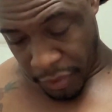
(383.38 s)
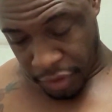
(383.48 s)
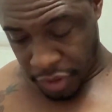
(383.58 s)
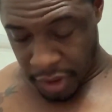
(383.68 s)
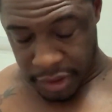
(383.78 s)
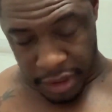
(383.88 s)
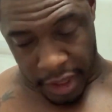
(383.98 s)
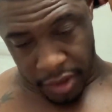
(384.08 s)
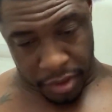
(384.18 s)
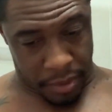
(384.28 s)
shut us
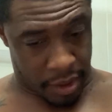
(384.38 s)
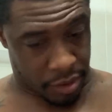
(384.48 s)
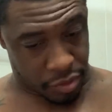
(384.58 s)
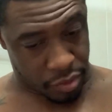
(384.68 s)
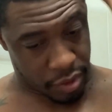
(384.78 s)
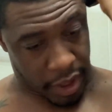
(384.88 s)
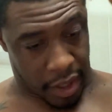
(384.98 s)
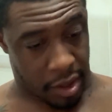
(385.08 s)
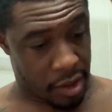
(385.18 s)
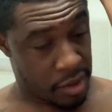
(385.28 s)
down and make us use
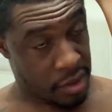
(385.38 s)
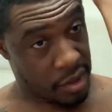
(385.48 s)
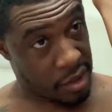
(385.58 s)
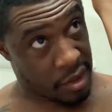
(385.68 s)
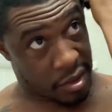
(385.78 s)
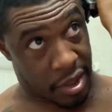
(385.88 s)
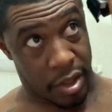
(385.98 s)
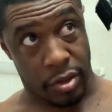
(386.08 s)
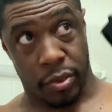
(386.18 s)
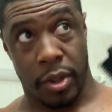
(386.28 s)
our
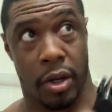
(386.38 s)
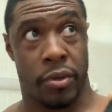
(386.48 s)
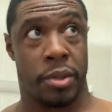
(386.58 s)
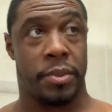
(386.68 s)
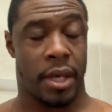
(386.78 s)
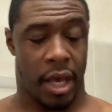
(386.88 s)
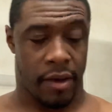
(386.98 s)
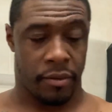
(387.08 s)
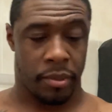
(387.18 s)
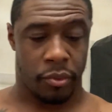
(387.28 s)
skills we already be
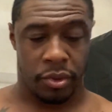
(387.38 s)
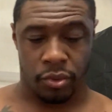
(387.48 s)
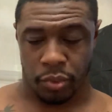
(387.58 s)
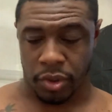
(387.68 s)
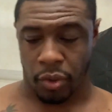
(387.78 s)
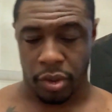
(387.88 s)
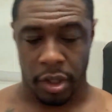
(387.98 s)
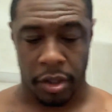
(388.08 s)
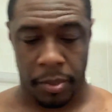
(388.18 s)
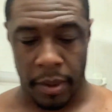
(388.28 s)
having. But we go to
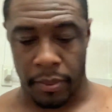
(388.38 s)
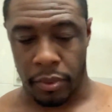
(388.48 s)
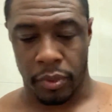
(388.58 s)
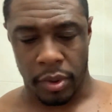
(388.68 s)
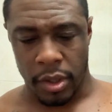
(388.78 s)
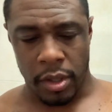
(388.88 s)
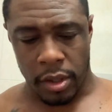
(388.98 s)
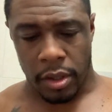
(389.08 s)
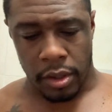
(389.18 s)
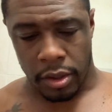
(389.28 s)
other people,
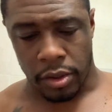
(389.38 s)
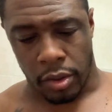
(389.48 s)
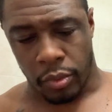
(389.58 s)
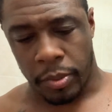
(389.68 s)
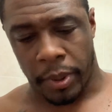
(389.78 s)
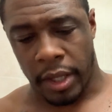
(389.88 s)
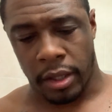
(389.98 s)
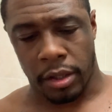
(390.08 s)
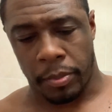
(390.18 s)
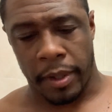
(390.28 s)
we pay
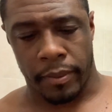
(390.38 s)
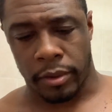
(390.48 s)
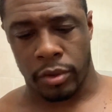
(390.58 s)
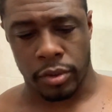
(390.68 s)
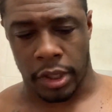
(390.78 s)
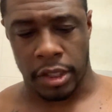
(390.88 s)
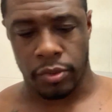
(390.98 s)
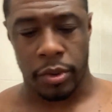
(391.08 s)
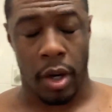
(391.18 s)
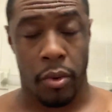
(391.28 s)
other people to do things
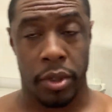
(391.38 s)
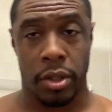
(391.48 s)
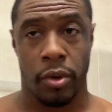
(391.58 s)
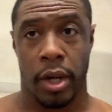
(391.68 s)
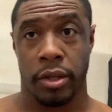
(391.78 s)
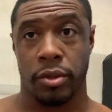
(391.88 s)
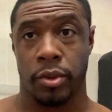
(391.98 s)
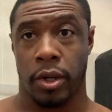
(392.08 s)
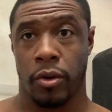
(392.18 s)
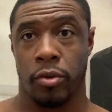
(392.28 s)
we already know how to do
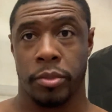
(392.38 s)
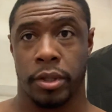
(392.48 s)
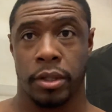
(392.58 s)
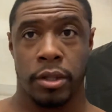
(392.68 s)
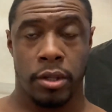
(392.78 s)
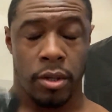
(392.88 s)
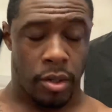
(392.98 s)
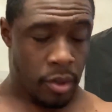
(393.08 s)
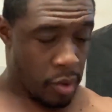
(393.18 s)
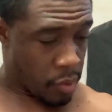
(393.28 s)
at home. But
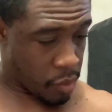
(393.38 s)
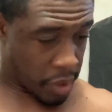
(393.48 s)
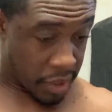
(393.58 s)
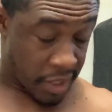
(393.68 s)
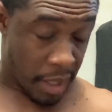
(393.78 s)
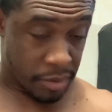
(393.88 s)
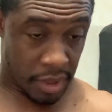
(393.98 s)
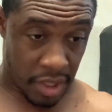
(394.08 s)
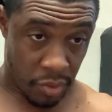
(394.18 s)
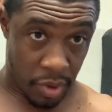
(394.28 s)
in times of
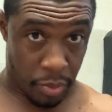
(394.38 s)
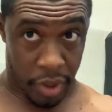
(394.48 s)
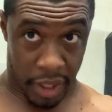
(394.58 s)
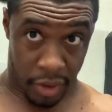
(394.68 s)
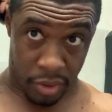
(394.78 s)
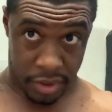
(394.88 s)
need, we bring out all the